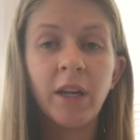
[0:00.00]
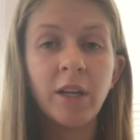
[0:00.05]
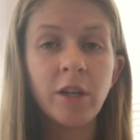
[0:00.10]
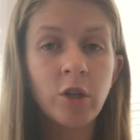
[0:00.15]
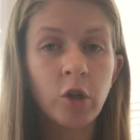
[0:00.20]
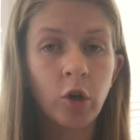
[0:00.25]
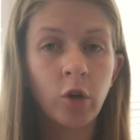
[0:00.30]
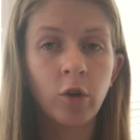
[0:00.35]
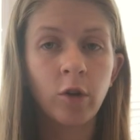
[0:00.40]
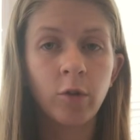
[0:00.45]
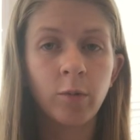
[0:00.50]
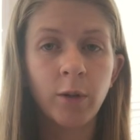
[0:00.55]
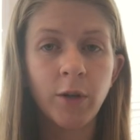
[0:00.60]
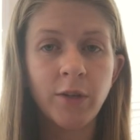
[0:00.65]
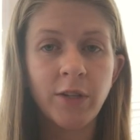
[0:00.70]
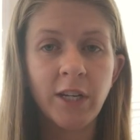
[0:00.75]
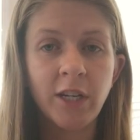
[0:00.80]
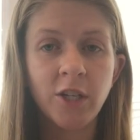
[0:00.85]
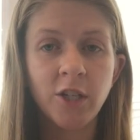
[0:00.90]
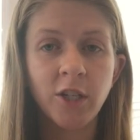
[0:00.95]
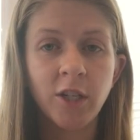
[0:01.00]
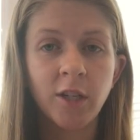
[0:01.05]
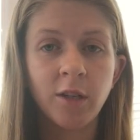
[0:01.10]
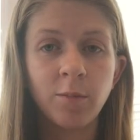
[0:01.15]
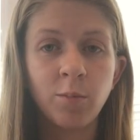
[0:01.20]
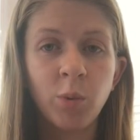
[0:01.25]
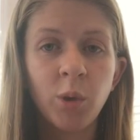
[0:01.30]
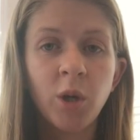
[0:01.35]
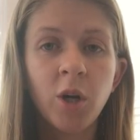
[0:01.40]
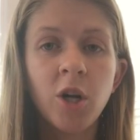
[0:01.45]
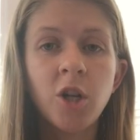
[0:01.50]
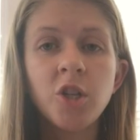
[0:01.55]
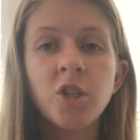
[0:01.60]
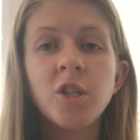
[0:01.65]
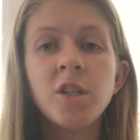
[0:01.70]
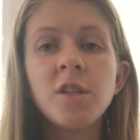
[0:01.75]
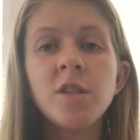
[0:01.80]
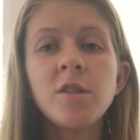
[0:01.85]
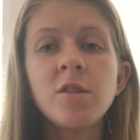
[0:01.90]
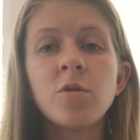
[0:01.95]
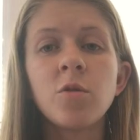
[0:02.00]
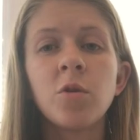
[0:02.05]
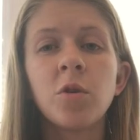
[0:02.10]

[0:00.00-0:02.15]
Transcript: internal rotation precautions,